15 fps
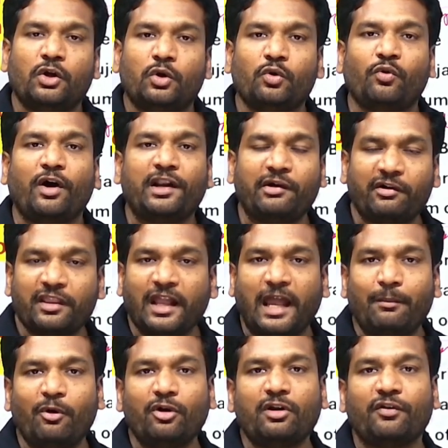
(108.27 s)
to whatever the
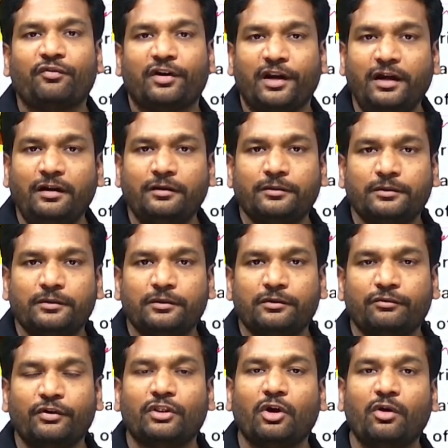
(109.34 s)
amount of trade
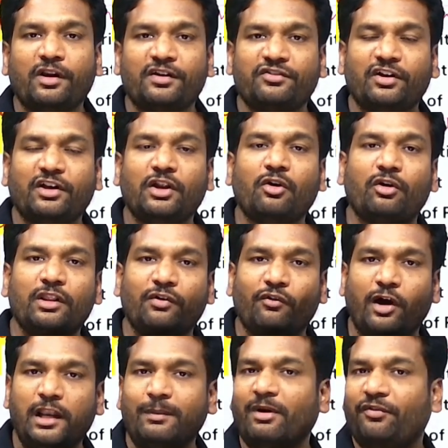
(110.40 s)
without restricting on the
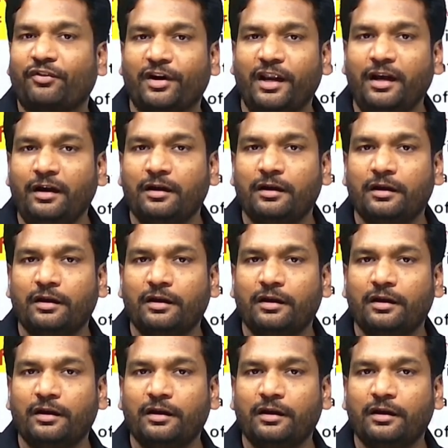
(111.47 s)
volume of trade.